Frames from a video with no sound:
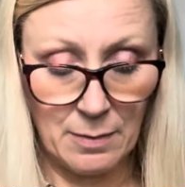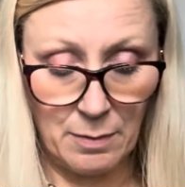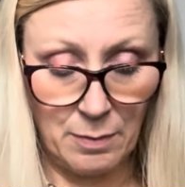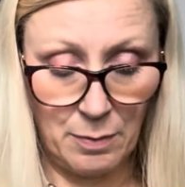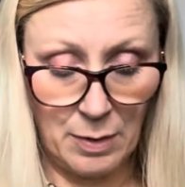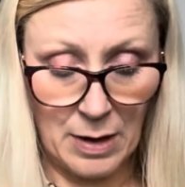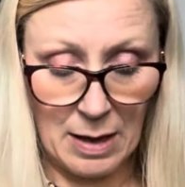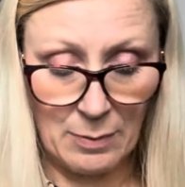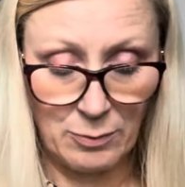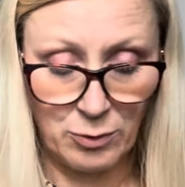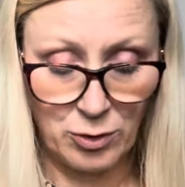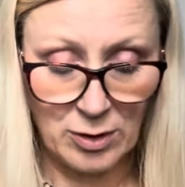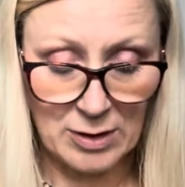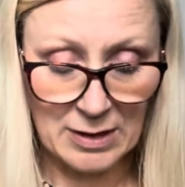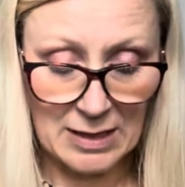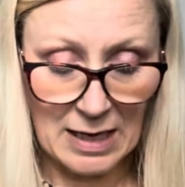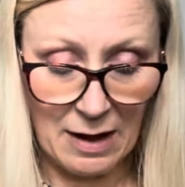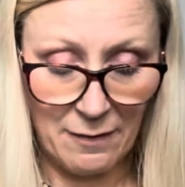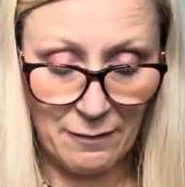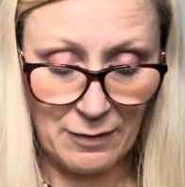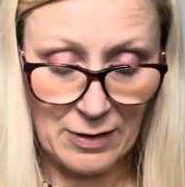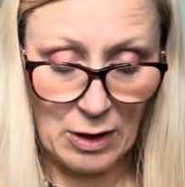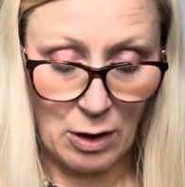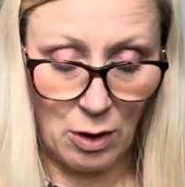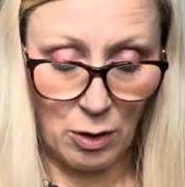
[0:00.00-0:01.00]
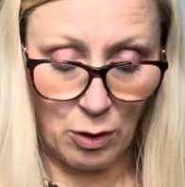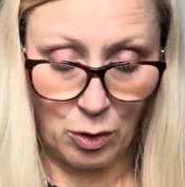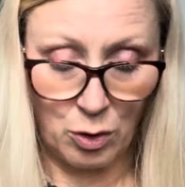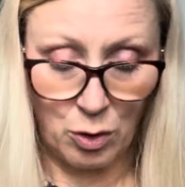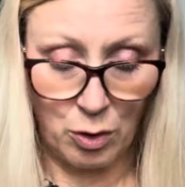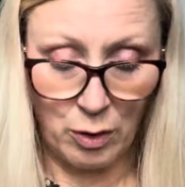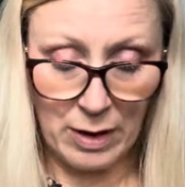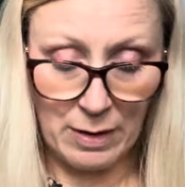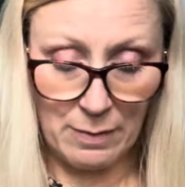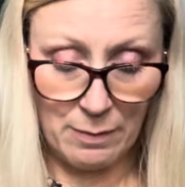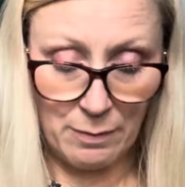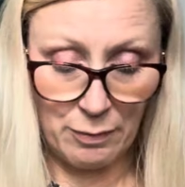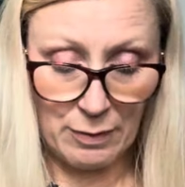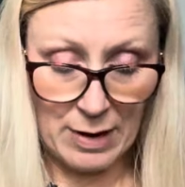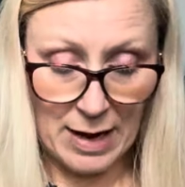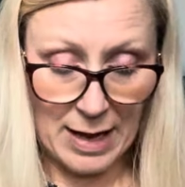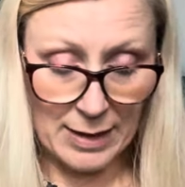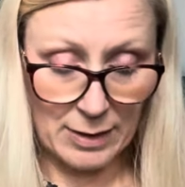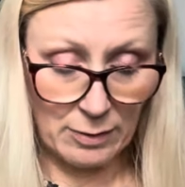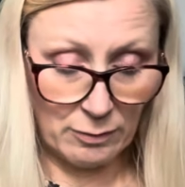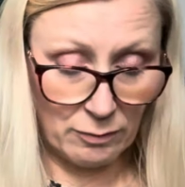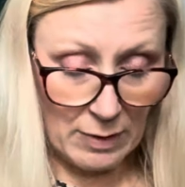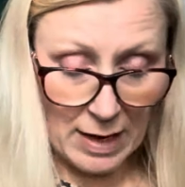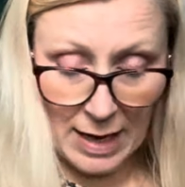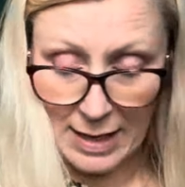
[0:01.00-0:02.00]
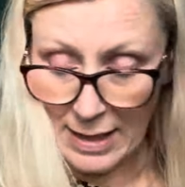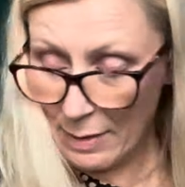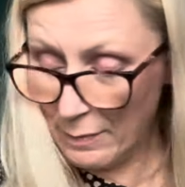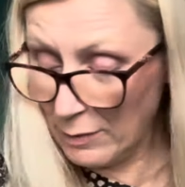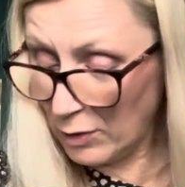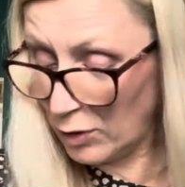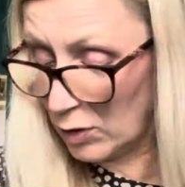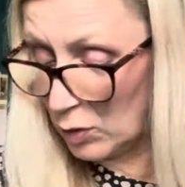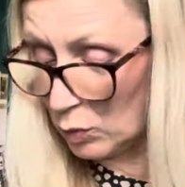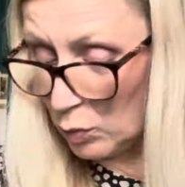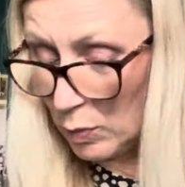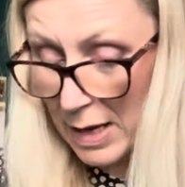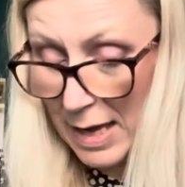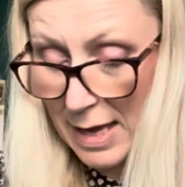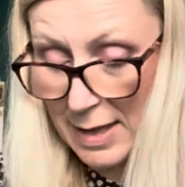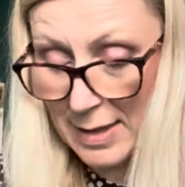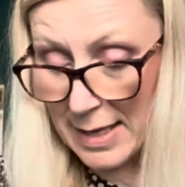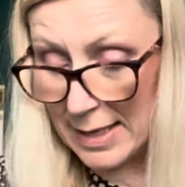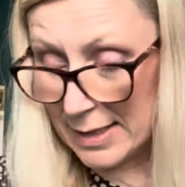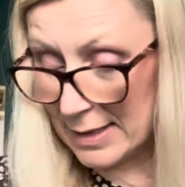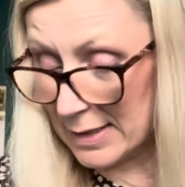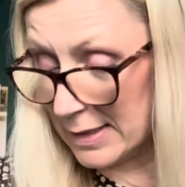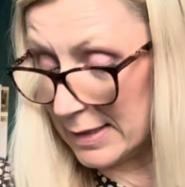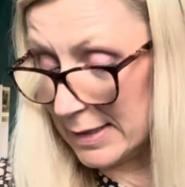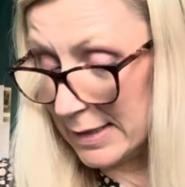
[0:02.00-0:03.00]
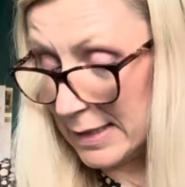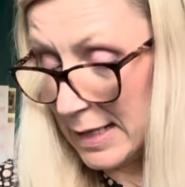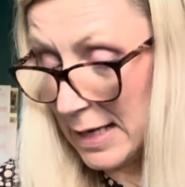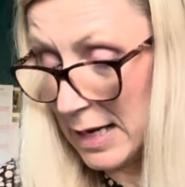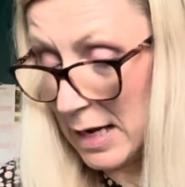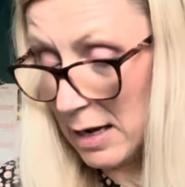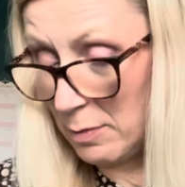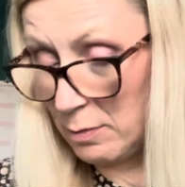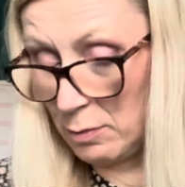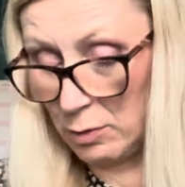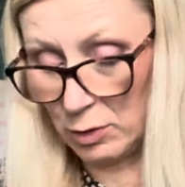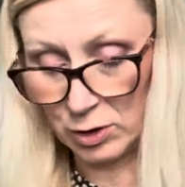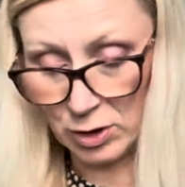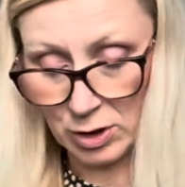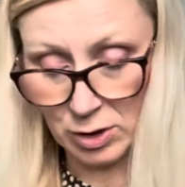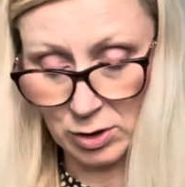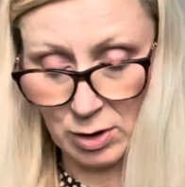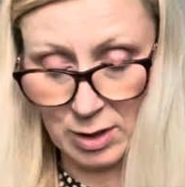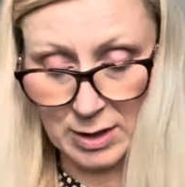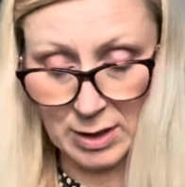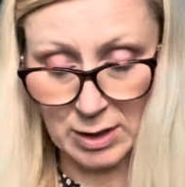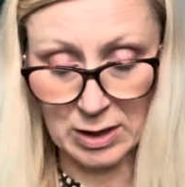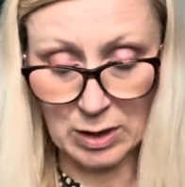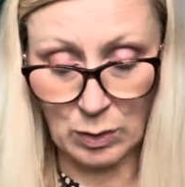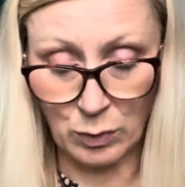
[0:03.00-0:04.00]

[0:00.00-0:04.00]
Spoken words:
but I'm just having it on cutting bread. Right, let me just weigh this to see how much is on it.